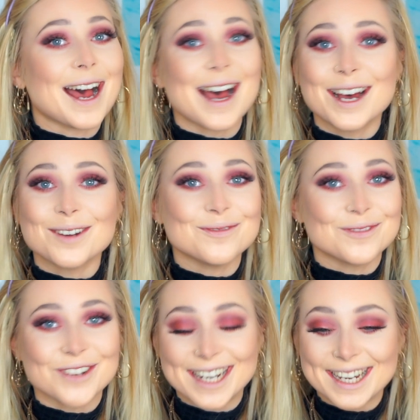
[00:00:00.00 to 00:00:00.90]
I'm
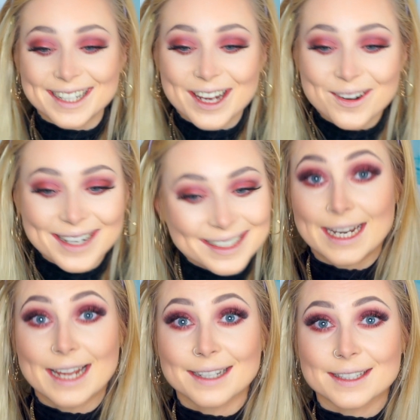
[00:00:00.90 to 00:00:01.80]
freaking glowing.
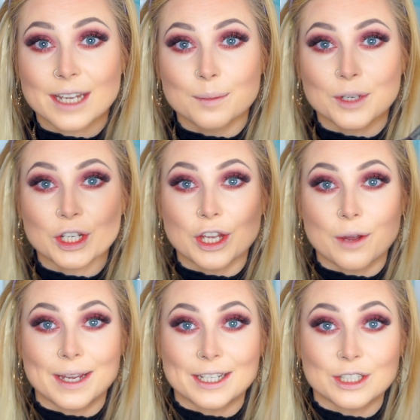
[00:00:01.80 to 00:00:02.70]
Next, I'm gonna
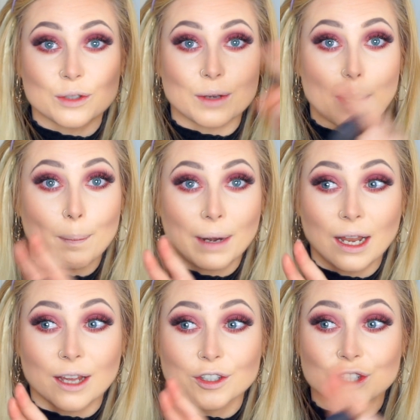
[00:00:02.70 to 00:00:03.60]
go into a
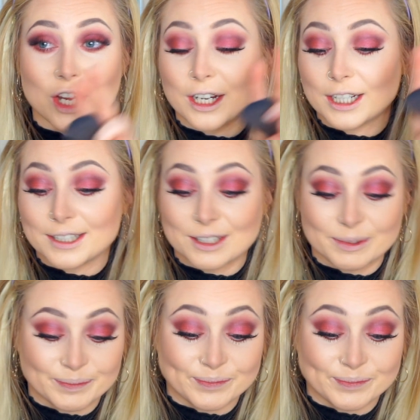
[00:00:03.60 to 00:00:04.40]
blush, guys.